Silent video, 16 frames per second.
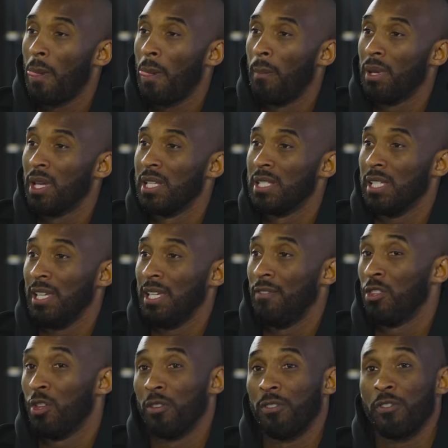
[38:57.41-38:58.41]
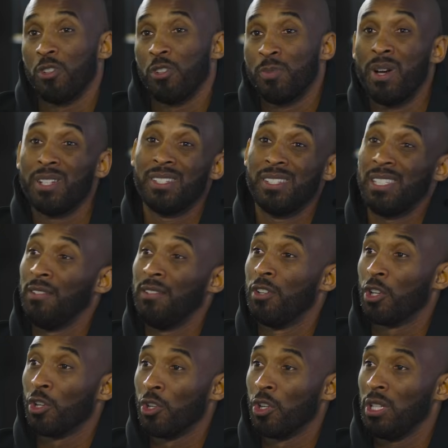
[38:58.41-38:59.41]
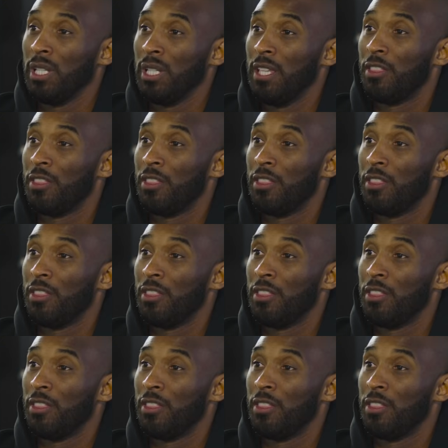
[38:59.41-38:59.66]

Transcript: Because even though the first bus is leaving early,